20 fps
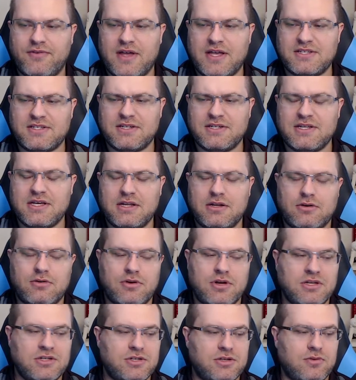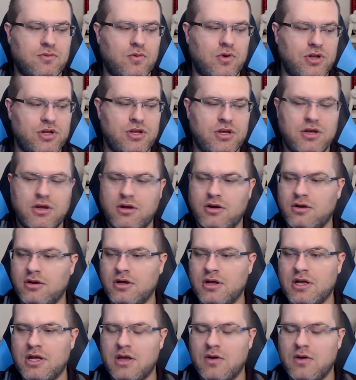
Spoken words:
has indeed agreed to the 1-year,